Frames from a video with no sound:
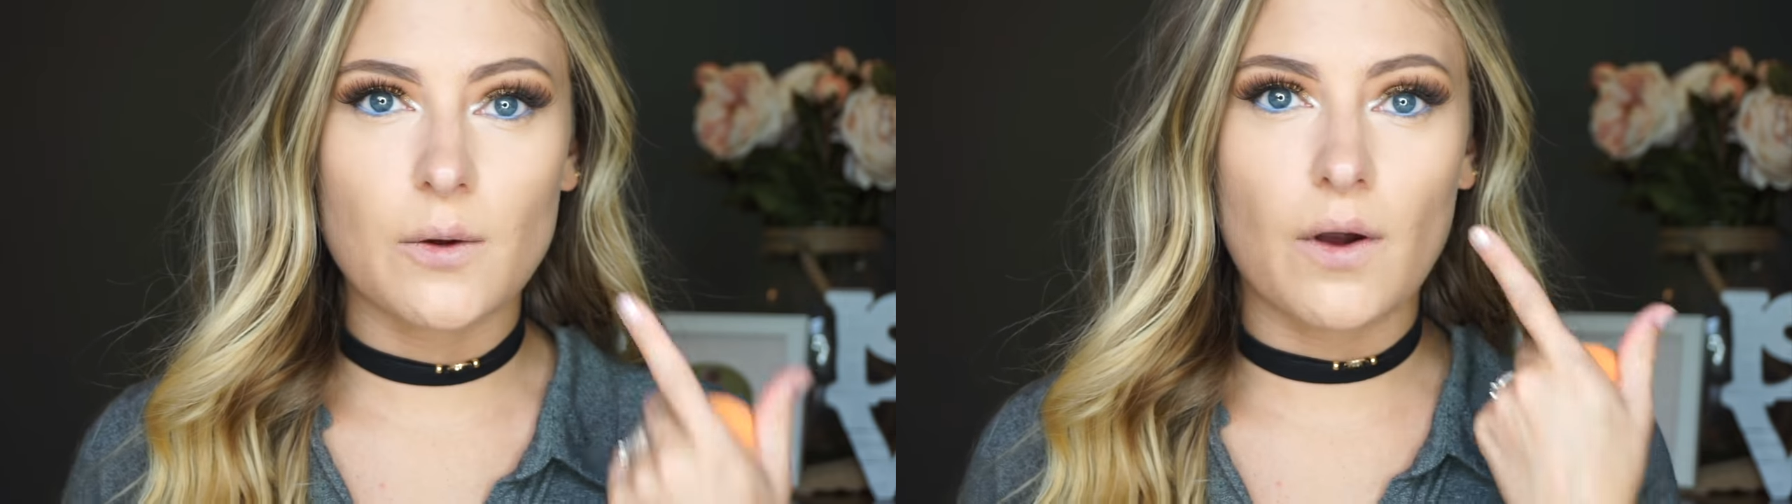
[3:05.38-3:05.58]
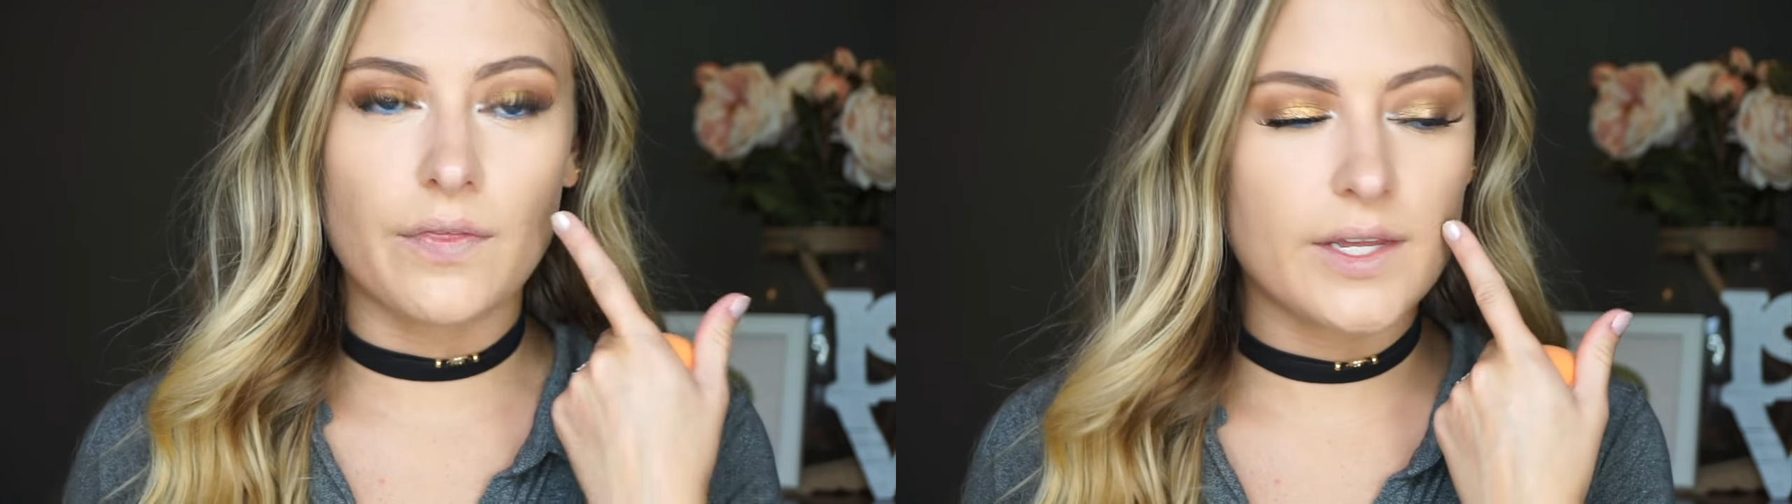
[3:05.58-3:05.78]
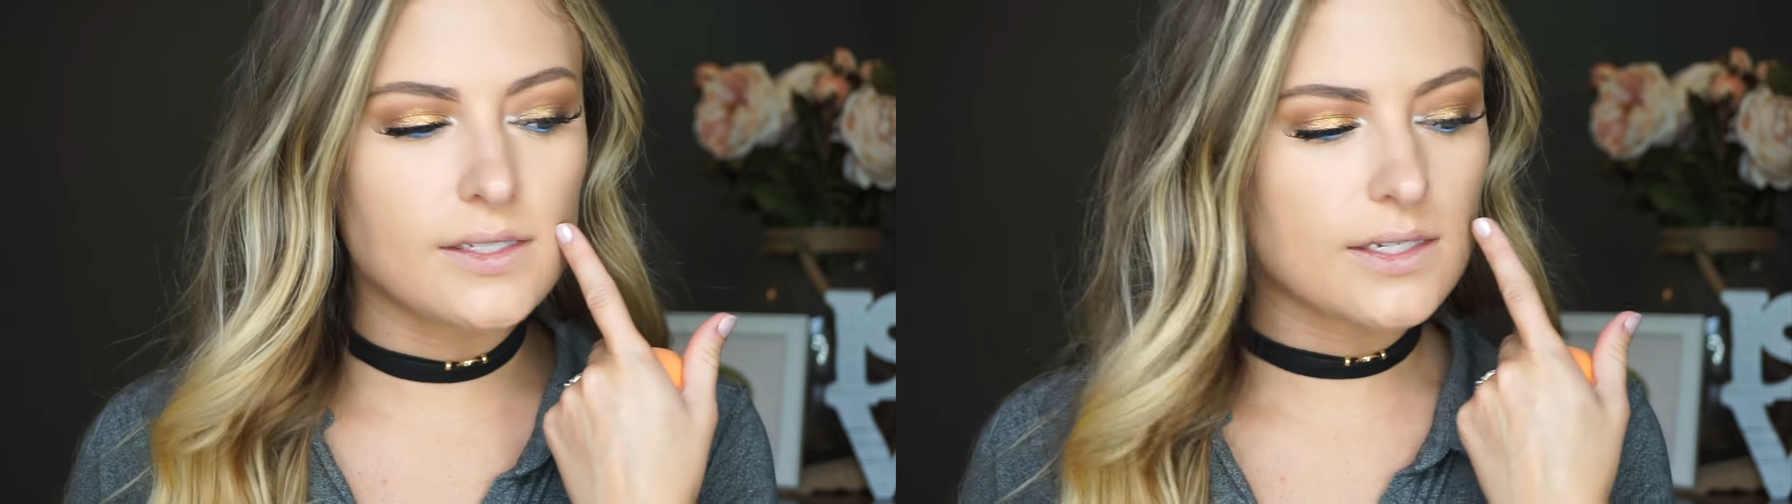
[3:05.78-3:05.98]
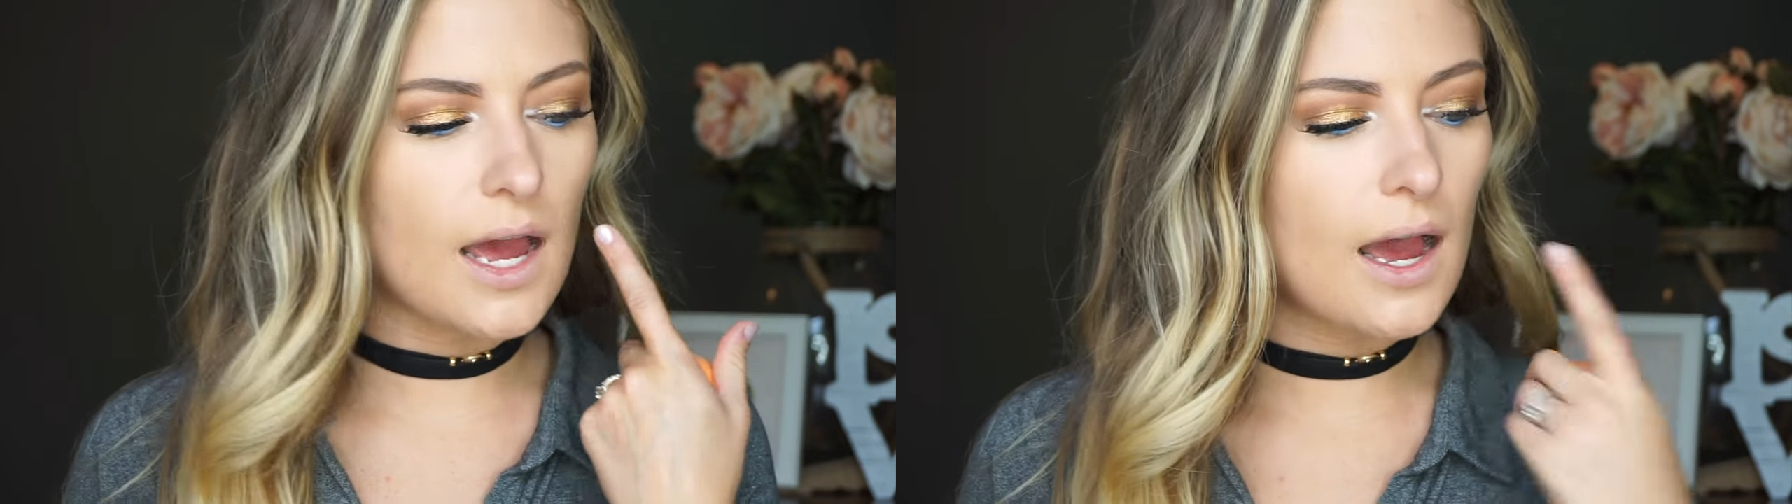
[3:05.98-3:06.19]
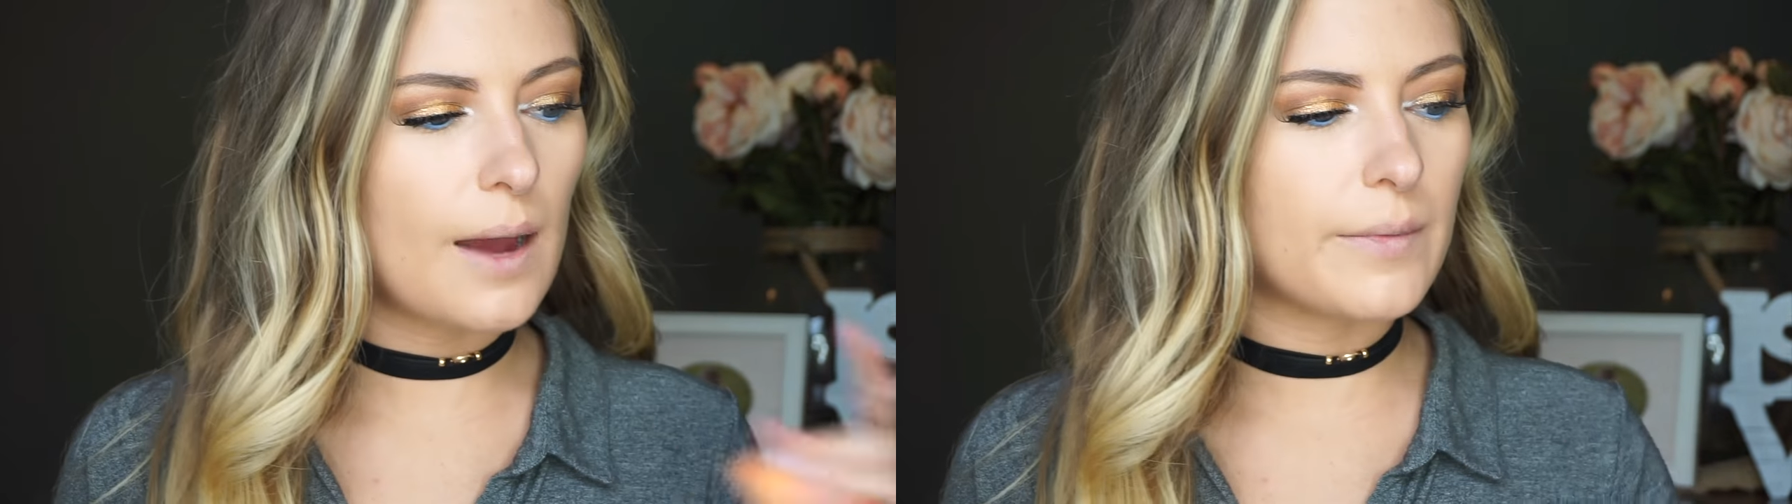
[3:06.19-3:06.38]
so on this
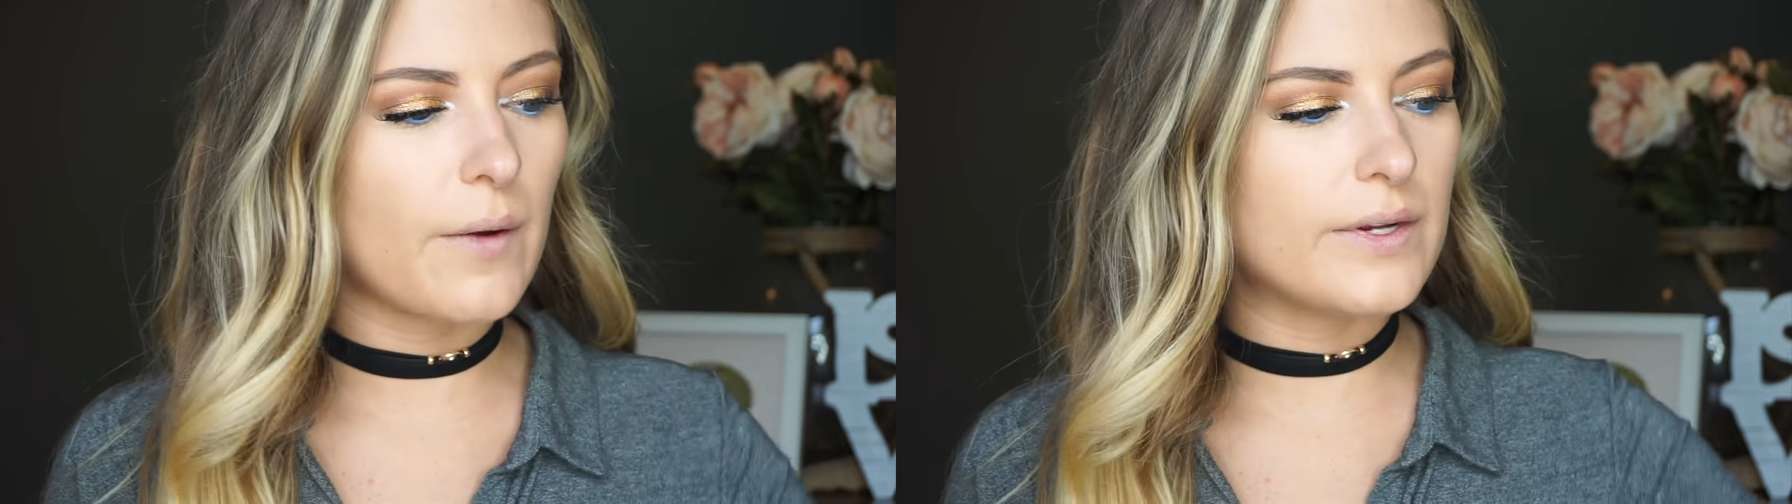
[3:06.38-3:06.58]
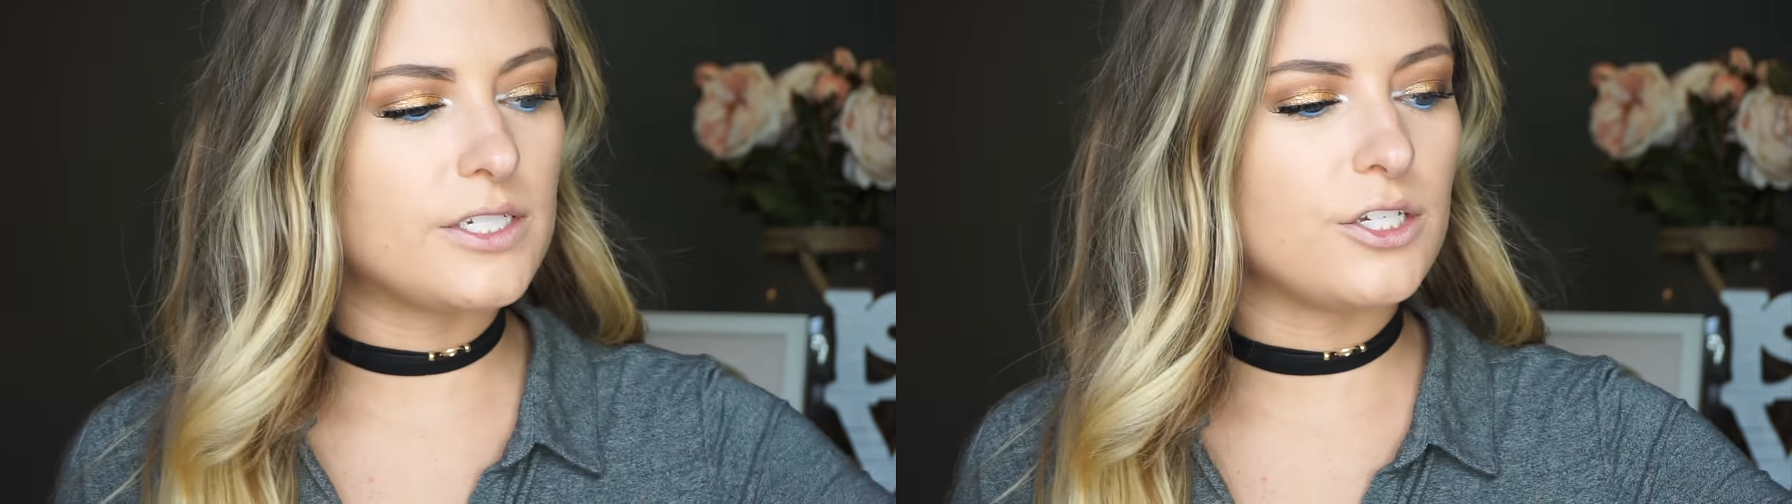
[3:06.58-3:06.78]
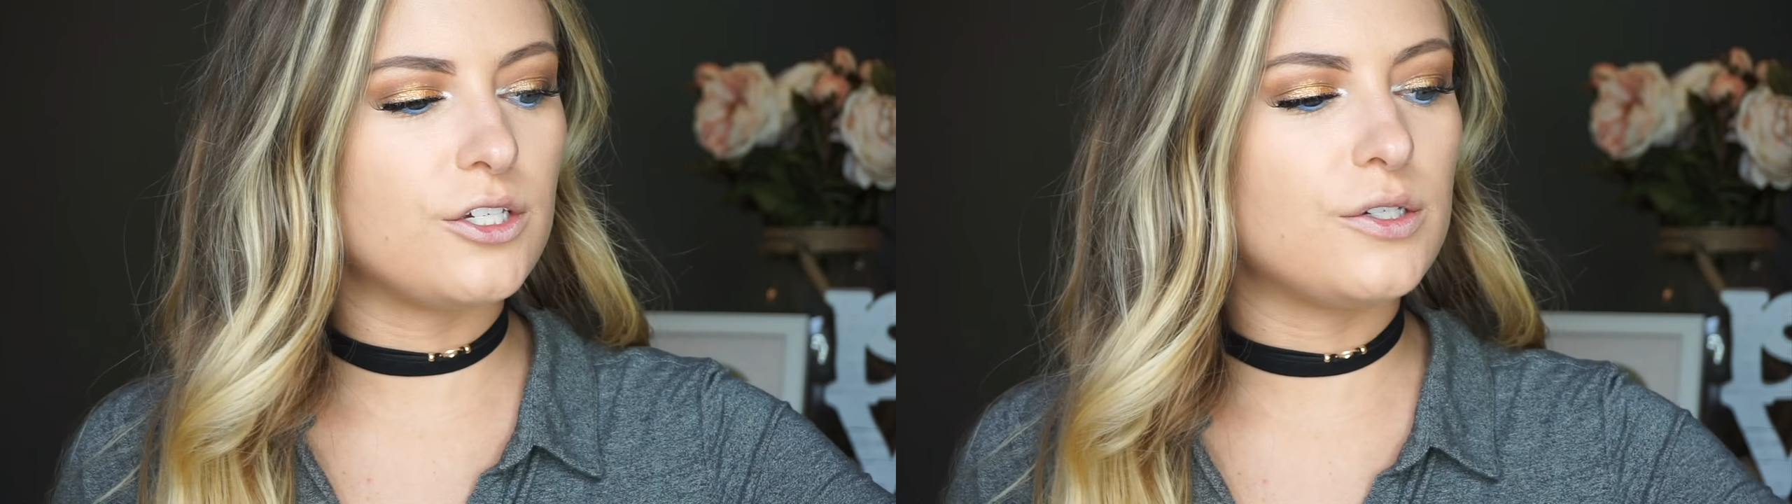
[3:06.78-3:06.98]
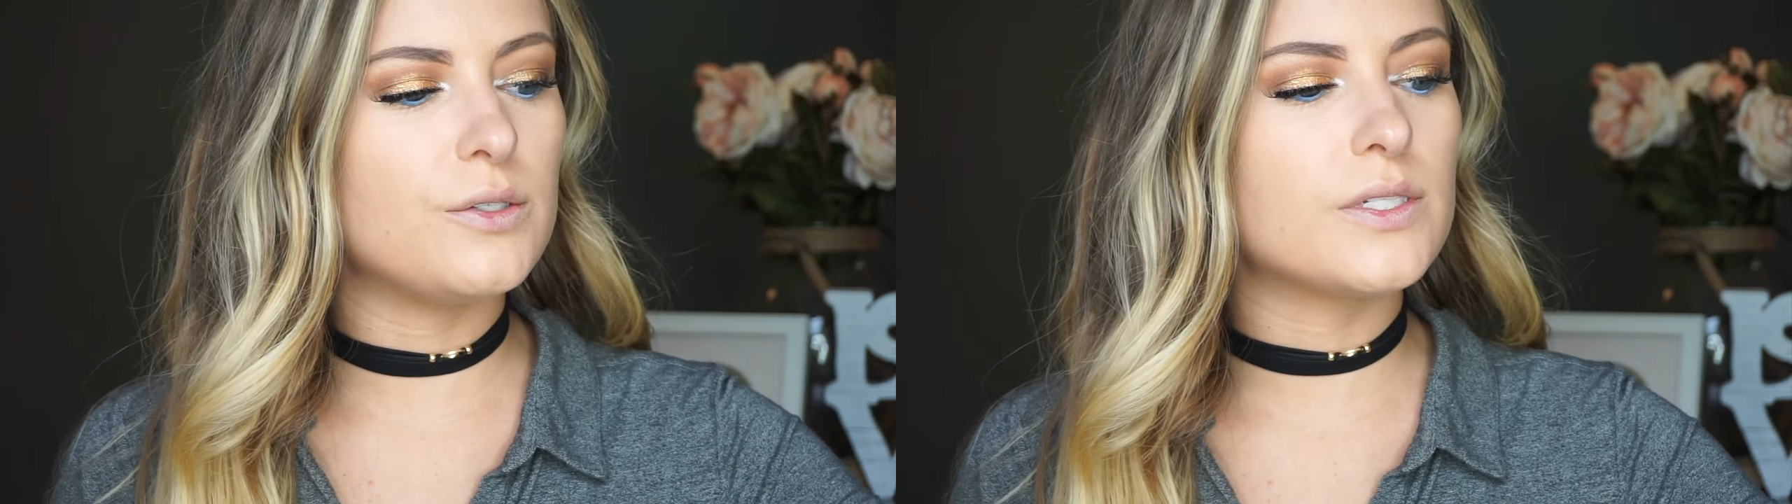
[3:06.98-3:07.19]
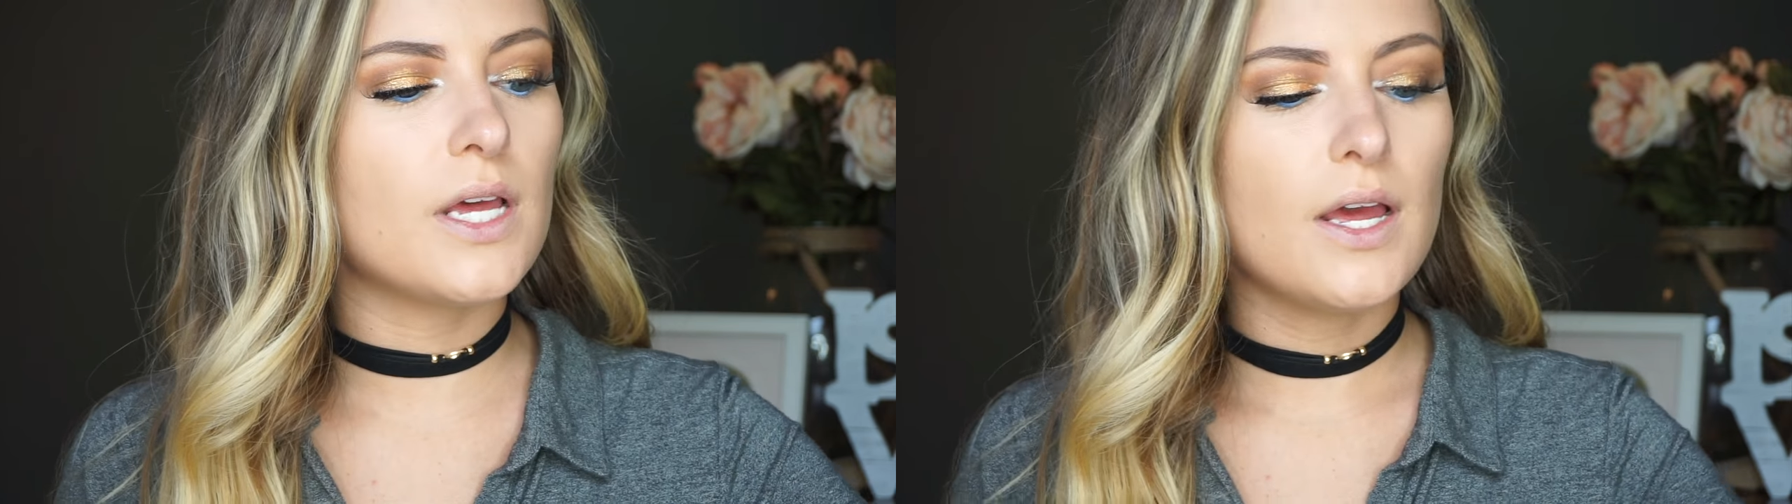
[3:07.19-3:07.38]
side, I'm going to
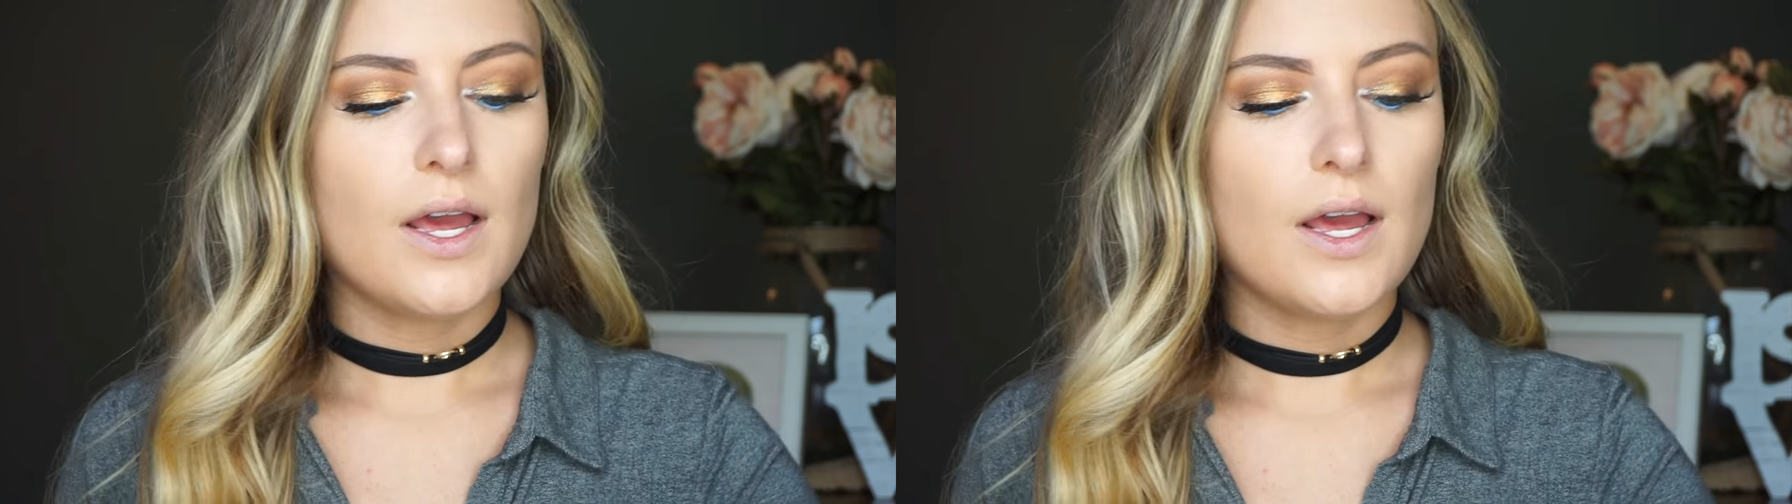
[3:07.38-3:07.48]
use